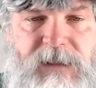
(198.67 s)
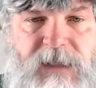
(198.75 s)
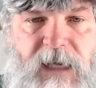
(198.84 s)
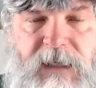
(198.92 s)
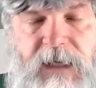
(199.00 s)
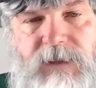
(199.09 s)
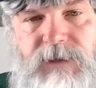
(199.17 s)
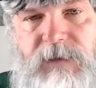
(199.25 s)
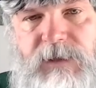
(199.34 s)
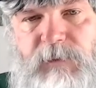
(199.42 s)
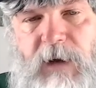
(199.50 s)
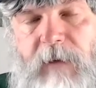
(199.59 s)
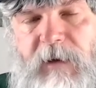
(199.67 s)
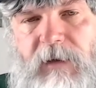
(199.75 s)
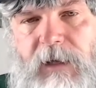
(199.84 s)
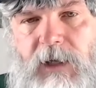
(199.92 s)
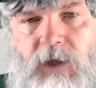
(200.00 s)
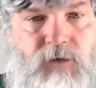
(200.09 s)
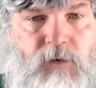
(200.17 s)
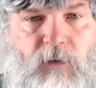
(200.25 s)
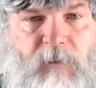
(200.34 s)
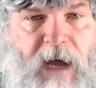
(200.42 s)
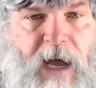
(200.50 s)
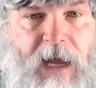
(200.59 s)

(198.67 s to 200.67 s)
that the industry is primarily controlled by